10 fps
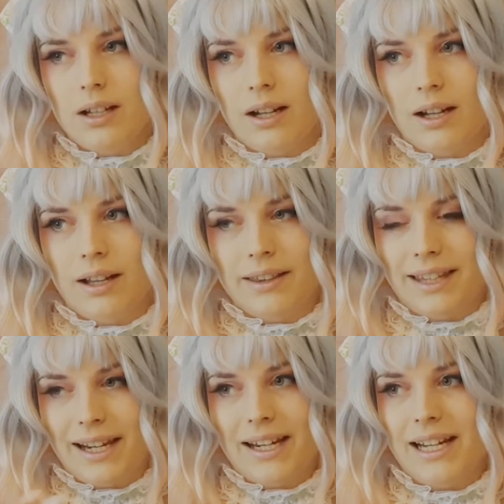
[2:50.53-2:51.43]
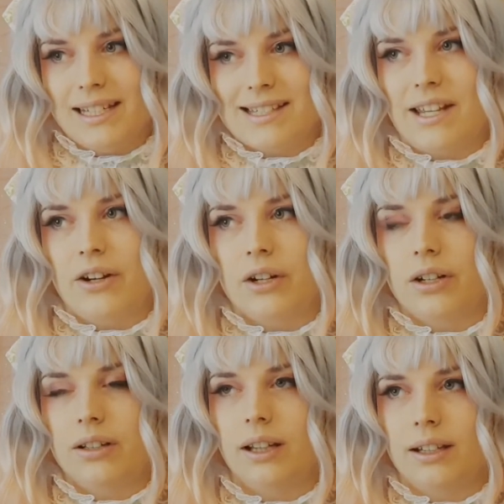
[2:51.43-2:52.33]
uh, they as their
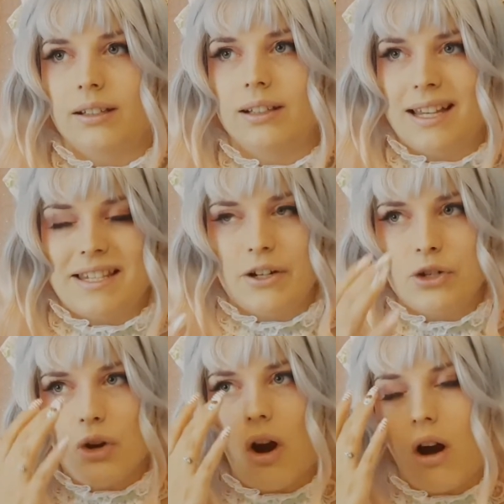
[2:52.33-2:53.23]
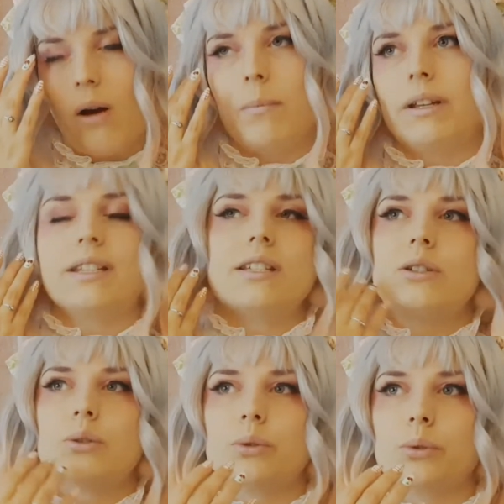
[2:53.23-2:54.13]
like as their job it's
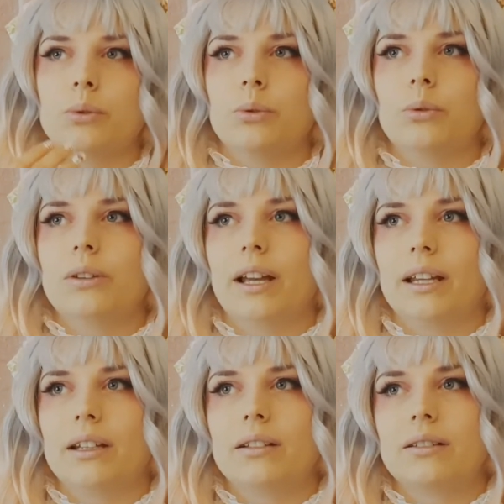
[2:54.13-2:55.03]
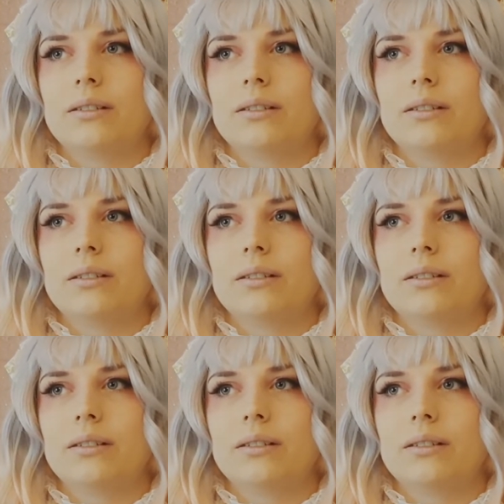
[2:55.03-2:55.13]
to like